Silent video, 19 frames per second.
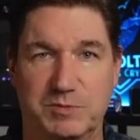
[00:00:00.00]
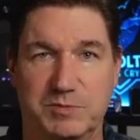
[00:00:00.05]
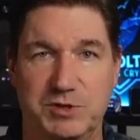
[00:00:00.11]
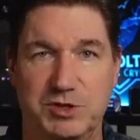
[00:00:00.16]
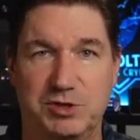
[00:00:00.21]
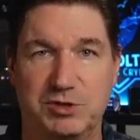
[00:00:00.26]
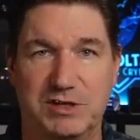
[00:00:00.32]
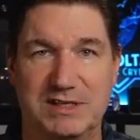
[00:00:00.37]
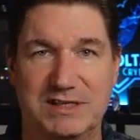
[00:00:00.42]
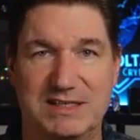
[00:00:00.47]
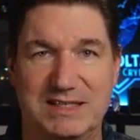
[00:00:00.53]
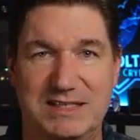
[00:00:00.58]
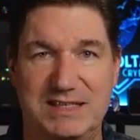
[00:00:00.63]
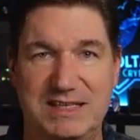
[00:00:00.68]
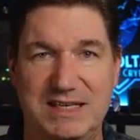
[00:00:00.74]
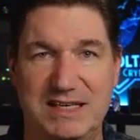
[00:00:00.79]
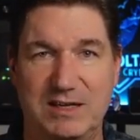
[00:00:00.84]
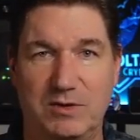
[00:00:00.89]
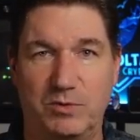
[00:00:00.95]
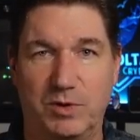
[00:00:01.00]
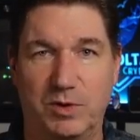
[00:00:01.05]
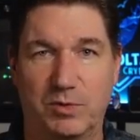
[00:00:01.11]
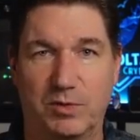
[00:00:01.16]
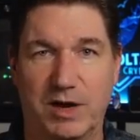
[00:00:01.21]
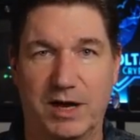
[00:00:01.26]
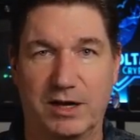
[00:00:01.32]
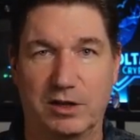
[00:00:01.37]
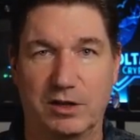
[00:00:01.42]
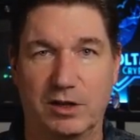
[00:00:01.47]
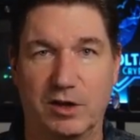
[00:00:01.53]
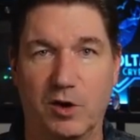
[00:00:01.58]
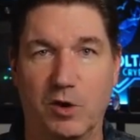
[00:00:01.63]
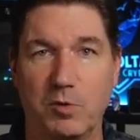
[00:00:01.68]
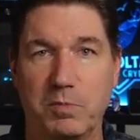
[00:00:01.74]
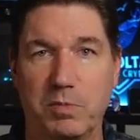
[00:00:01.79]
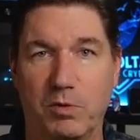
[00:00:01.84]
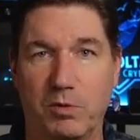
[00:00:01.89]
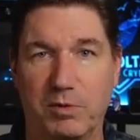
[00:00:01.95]
But you can see we were at a
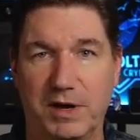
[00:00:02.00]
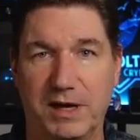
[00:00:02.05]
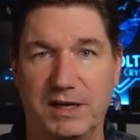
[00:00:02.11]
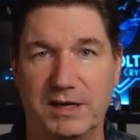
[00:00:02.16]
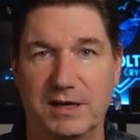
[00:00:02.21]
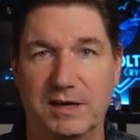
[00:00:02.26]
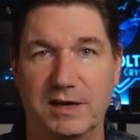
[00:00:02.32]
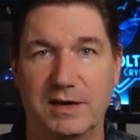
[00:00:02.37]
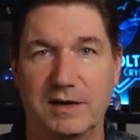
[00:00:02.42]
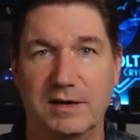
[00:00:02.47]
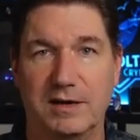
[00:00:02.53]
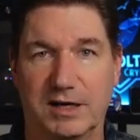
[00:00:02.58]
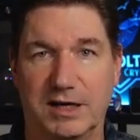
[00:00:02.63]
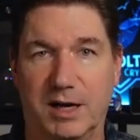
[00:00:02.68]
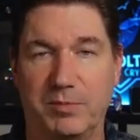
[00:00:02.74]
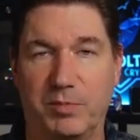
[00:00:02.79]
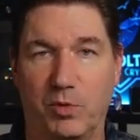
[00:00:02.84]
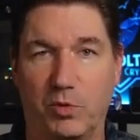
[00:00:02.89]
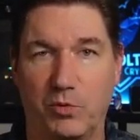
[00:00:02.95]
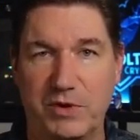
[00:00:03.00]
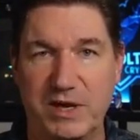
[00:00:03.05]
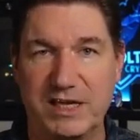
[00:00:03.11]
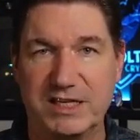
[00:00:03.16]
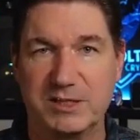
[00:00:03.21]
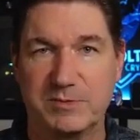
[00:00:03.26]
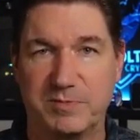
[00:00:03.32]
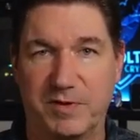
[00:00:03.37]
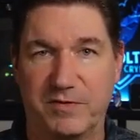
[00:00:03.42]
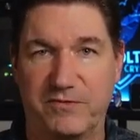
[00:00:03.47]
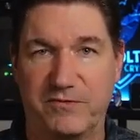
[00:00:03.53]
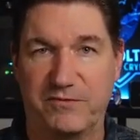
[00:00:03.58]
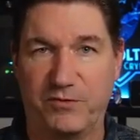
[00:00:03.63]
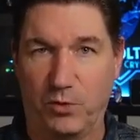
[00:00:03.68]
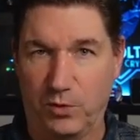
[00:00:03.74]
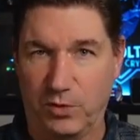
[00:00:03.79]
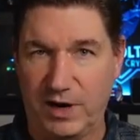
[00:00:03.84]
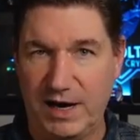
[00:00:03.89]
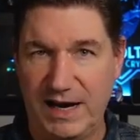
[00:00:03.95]
low point a couple weeks
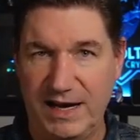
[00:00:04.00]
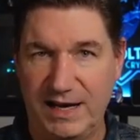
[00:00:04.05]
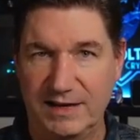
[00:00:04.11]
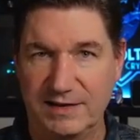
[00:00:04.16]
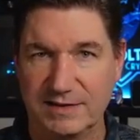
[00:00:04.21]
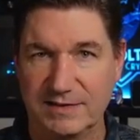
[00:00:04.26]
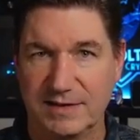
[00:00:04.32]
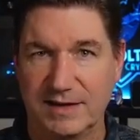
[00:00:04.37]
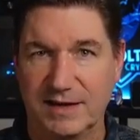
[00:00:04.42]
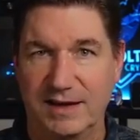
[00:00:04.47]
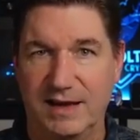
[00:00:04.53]
beforehand,